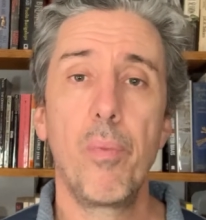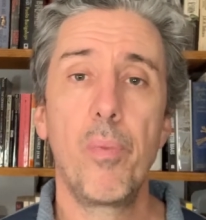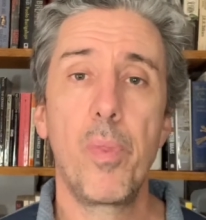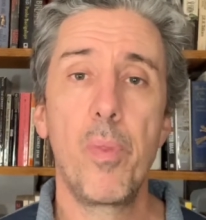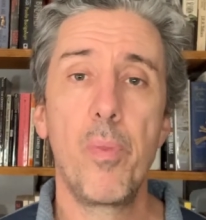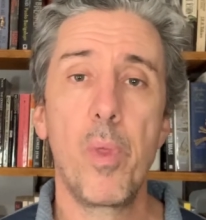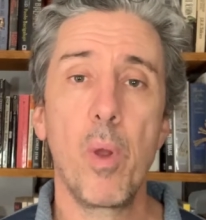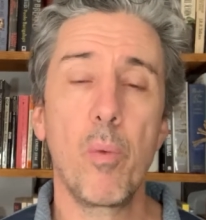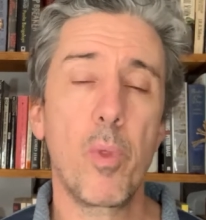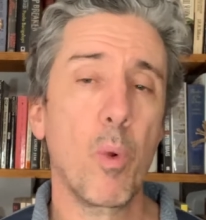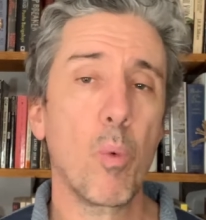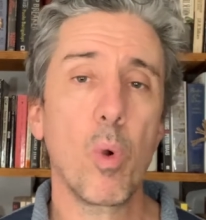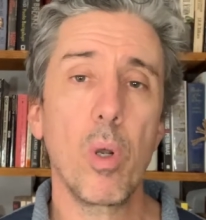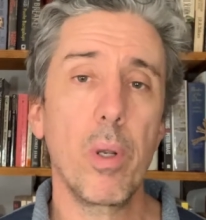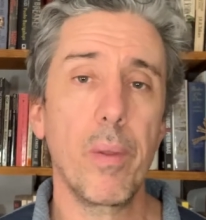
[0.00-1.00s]
there
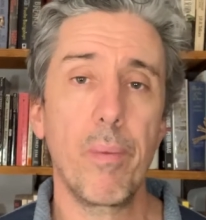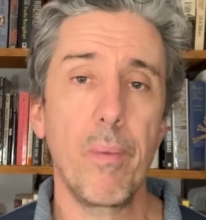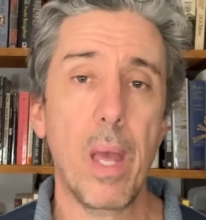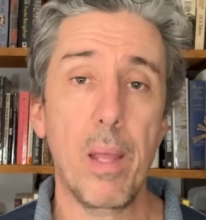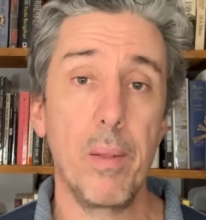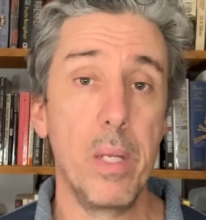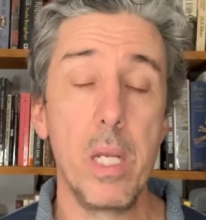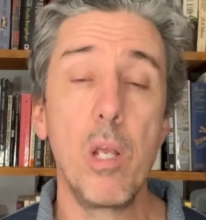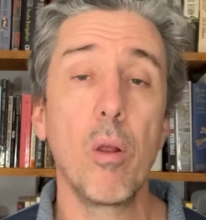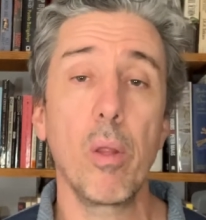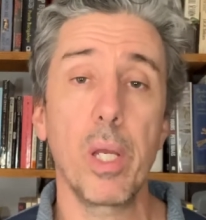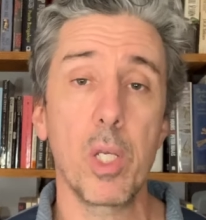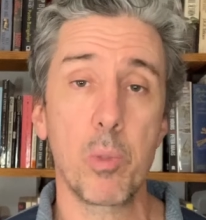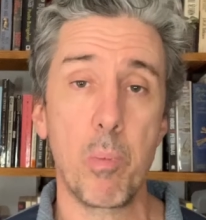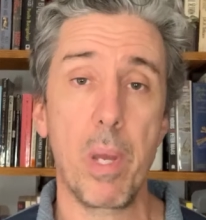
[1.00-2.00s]
weren't nearly
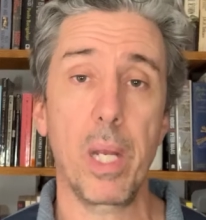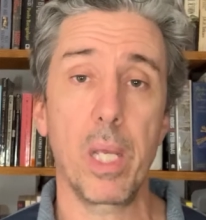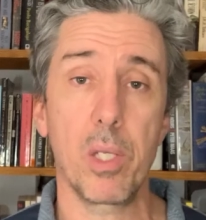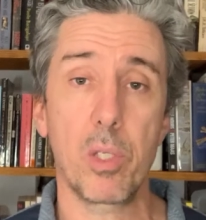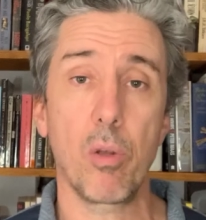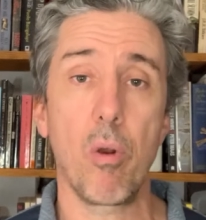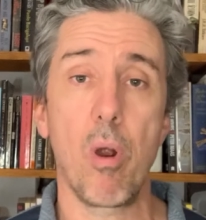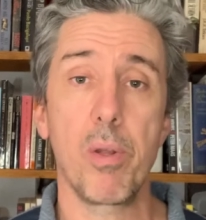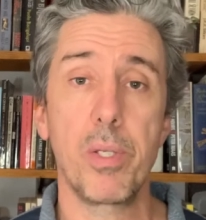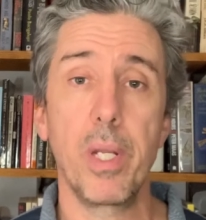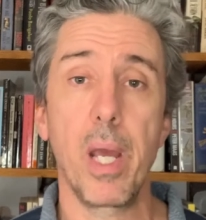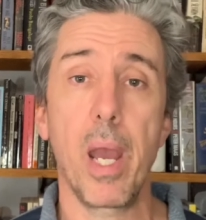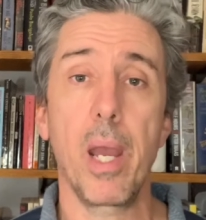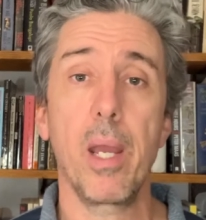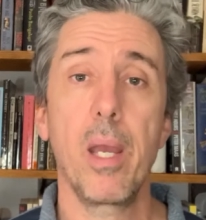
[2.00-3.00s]
as many as there are
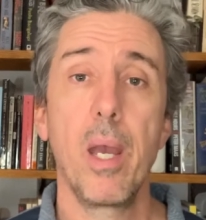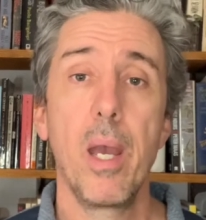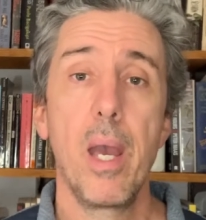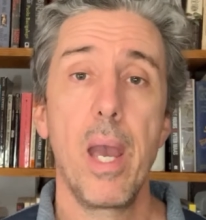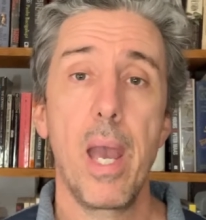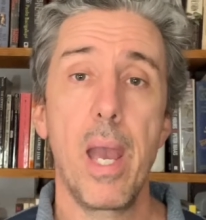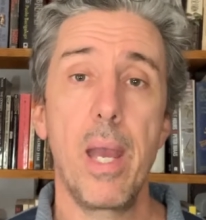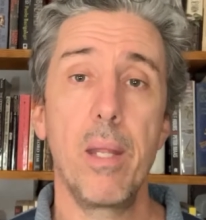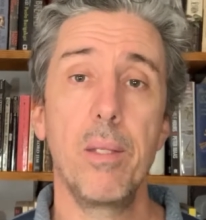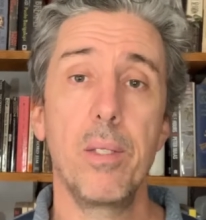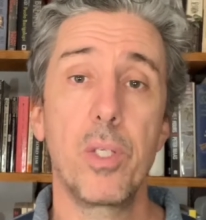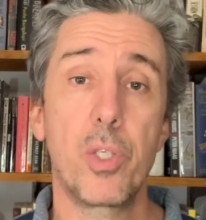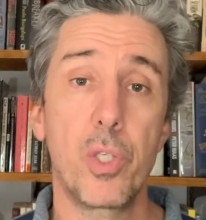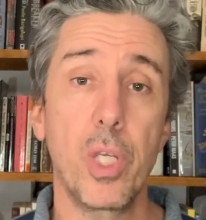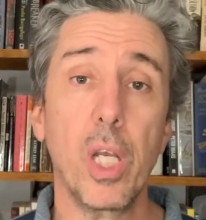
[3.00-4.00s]
today. And
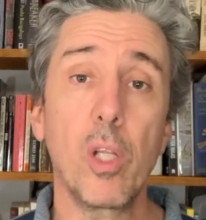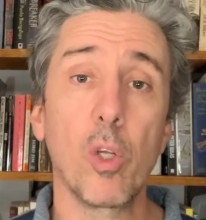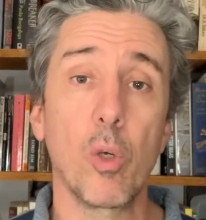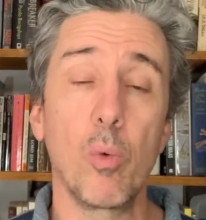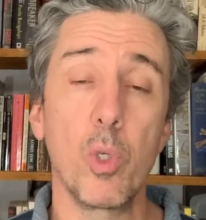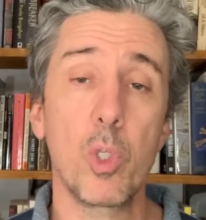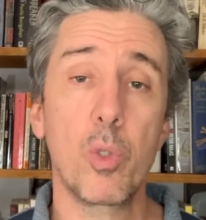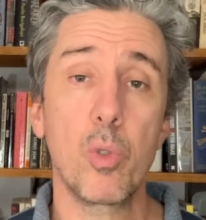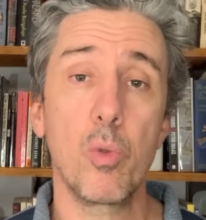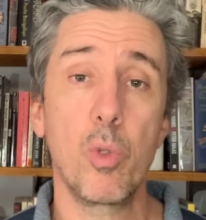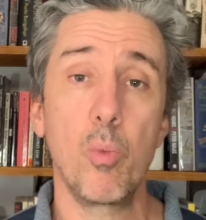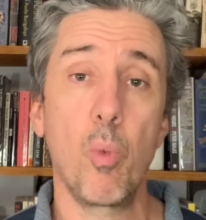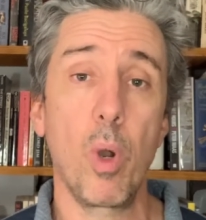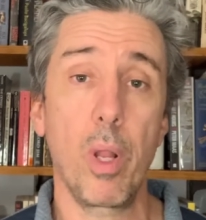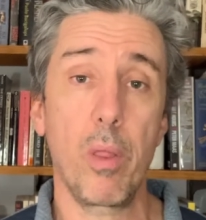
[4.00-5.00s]
Sigler was
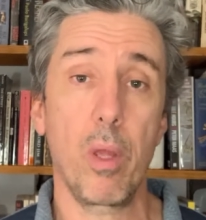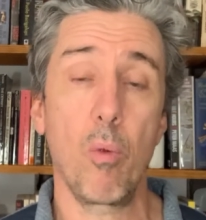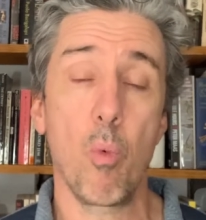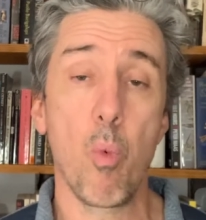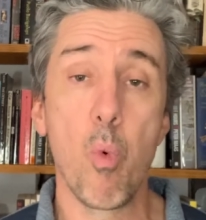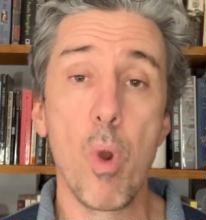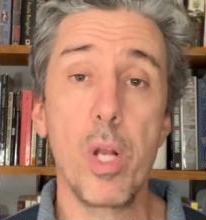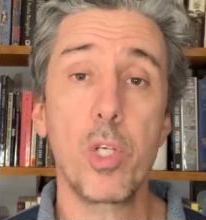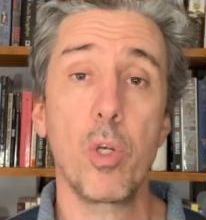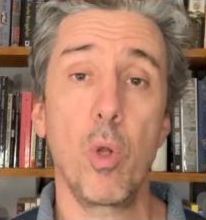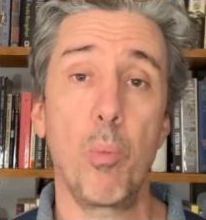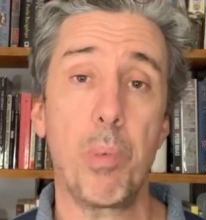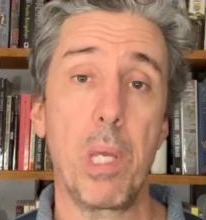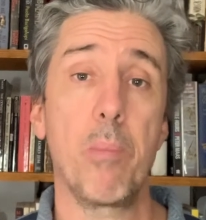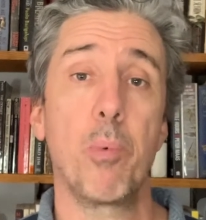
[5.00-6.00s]
one of the original
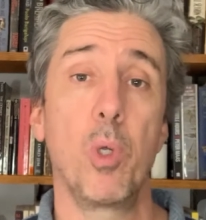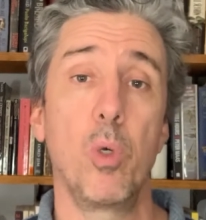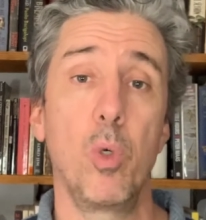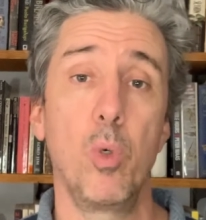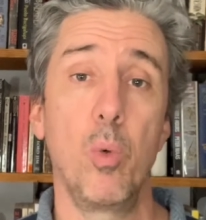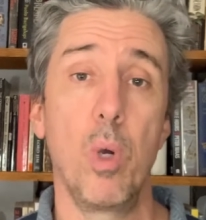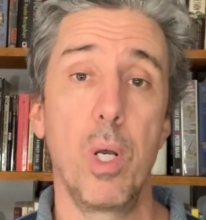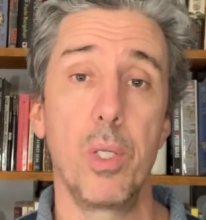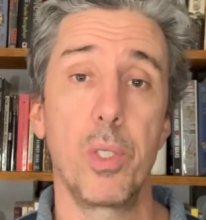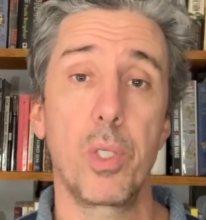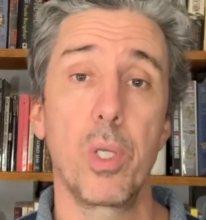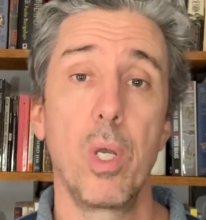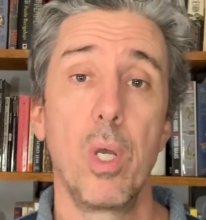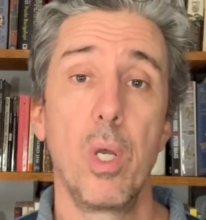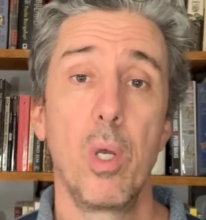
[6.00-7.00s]
people who was
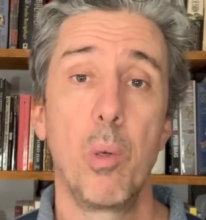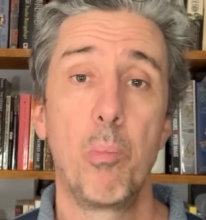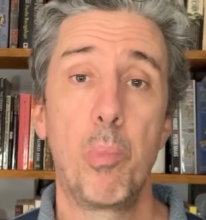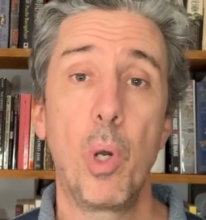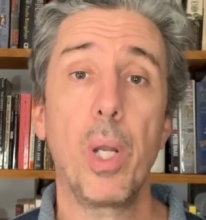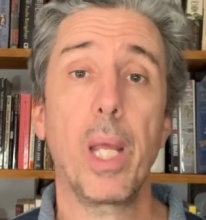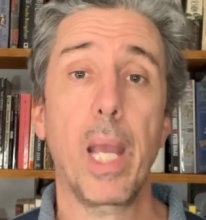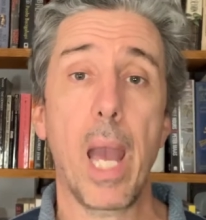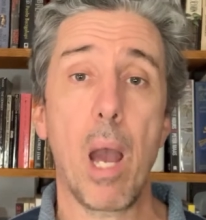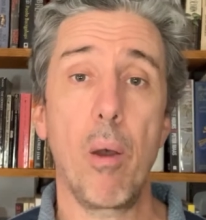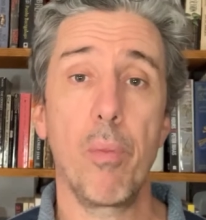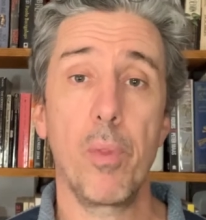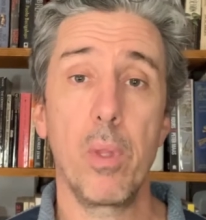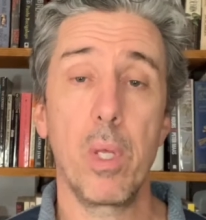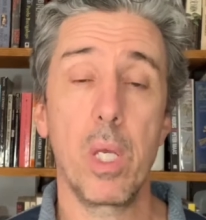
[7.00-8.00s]
putting out
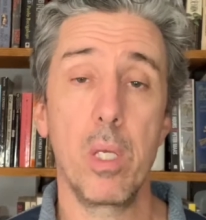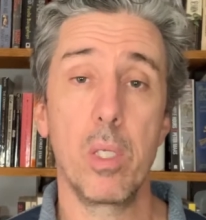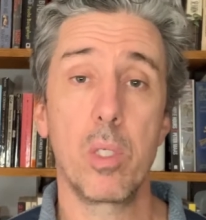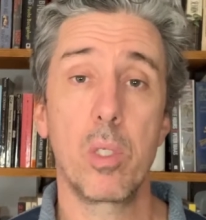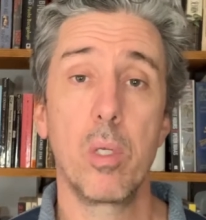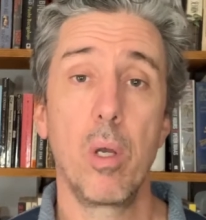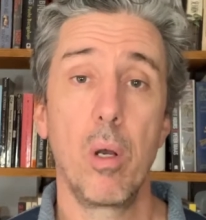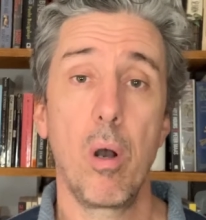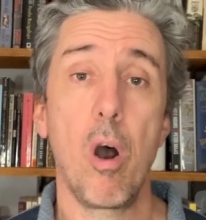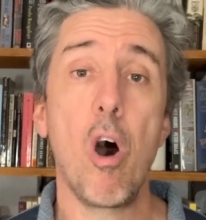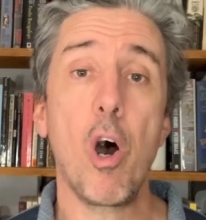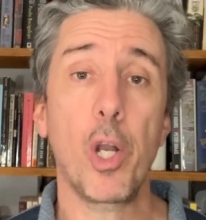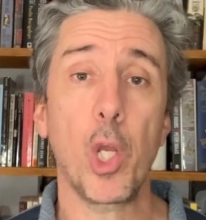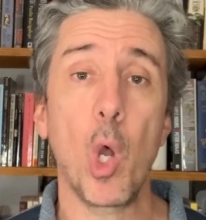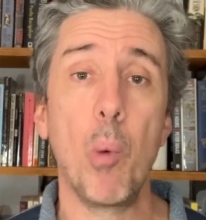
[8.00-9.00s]
his
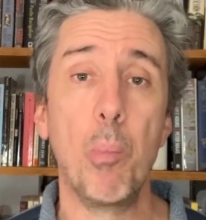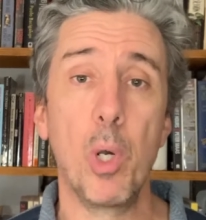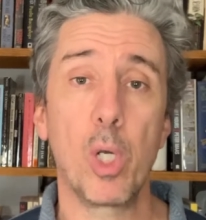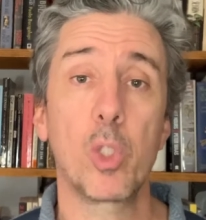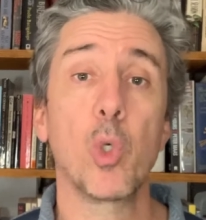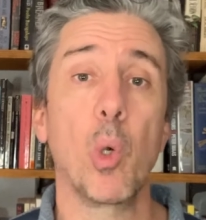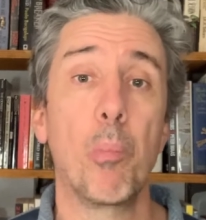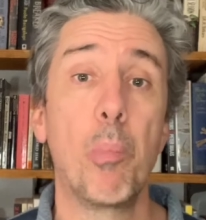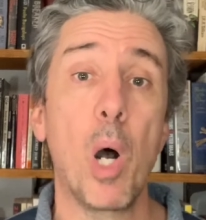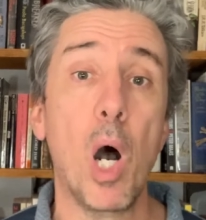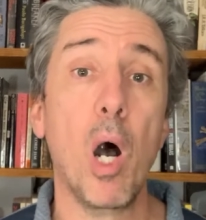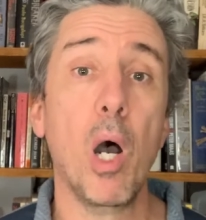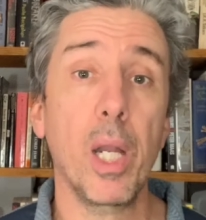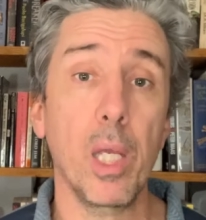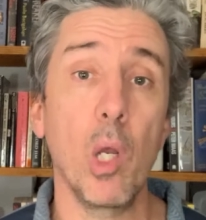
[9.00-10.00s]
audiobooks, or
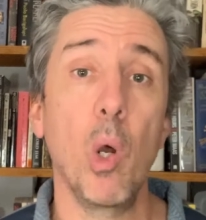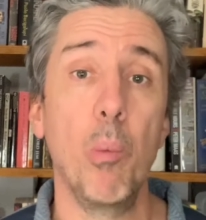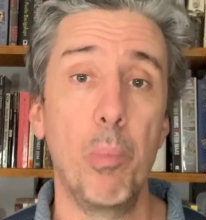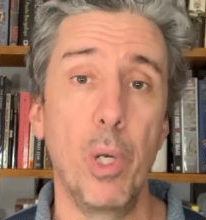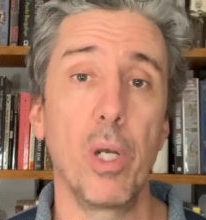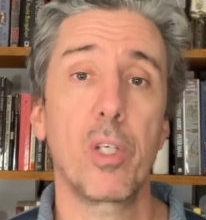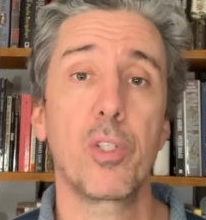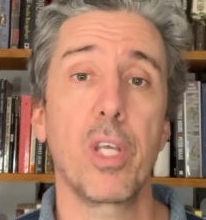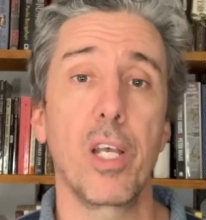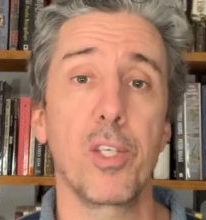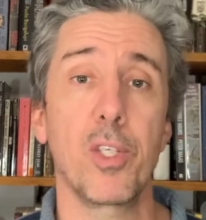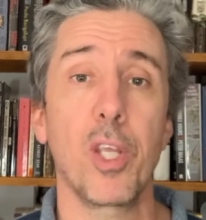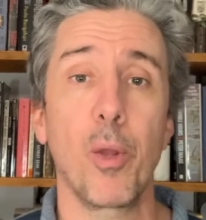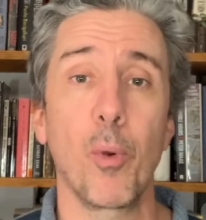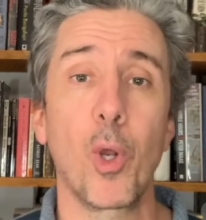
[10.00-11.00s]
Podio books as
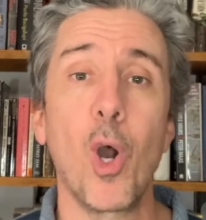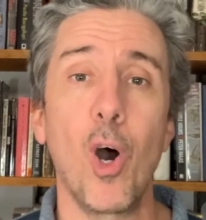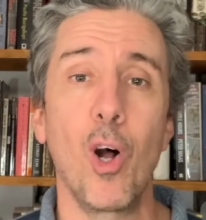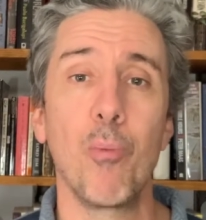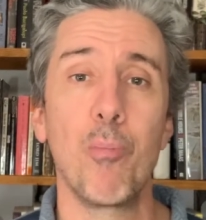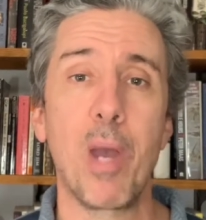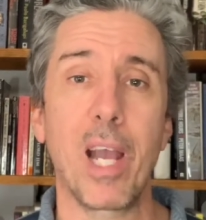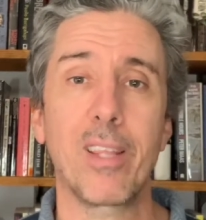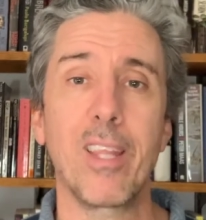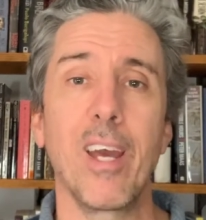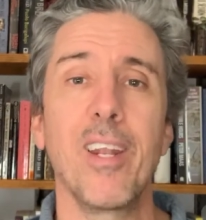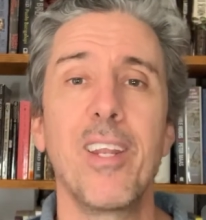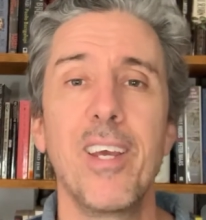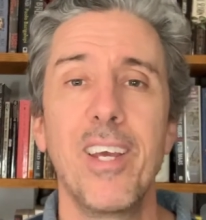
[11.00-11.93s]
they were called back then.